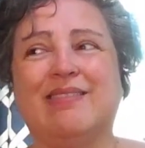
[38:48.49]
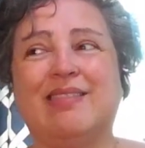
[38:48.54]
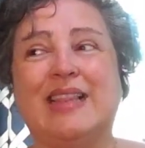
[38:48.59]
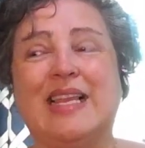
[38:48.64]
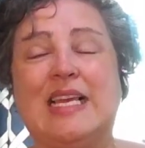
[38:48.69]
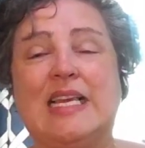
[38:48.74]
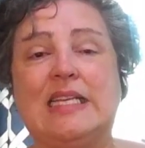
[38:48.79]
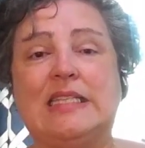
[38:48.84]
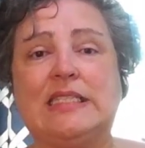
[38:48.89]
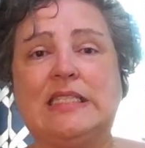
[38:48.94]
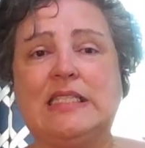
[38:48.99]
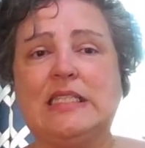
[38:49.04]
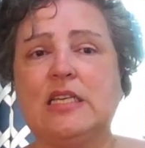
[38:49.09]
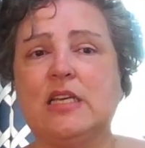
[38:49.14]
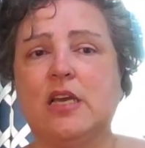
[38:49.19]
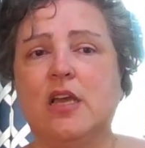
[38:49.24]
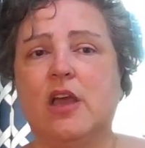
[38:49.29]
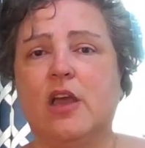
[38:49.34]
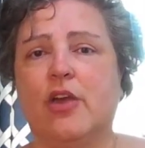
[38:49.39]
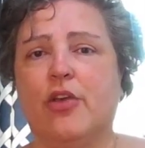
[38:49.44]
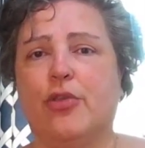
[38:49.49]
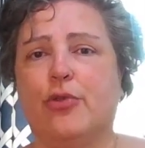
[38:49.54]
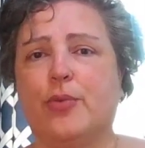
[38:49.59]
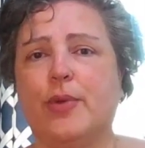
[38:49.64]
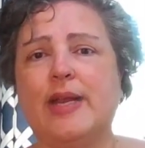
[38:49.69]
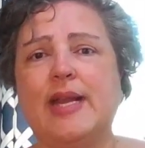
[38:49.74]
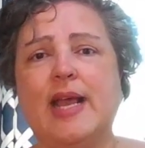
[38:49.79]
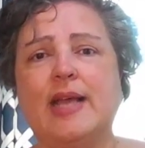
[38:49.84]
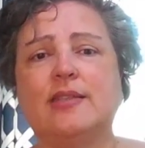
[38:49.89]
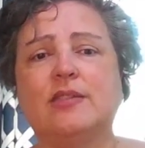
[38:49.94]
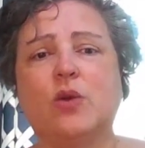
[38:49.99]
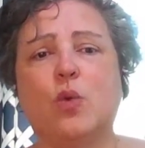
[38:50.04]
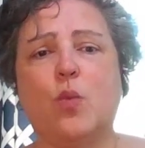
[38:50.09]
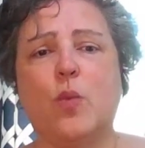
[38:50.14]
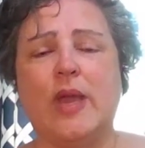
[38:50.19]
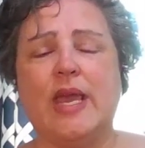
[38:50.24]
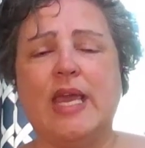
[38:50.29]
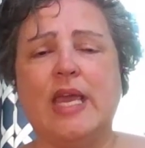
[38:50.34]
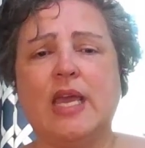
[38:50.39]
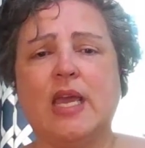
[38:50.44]
least three days a
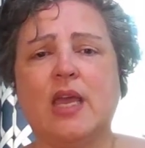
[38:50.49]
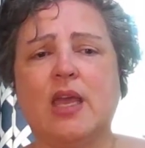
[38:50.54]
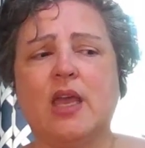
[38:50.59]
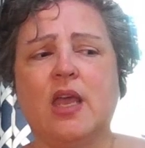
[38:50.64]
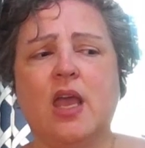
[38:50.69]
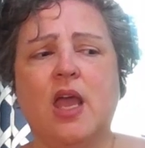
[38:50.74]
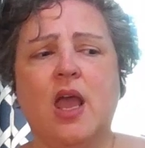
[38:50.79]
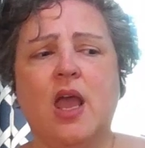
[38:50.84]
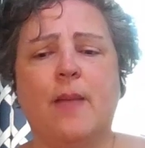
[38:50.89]
week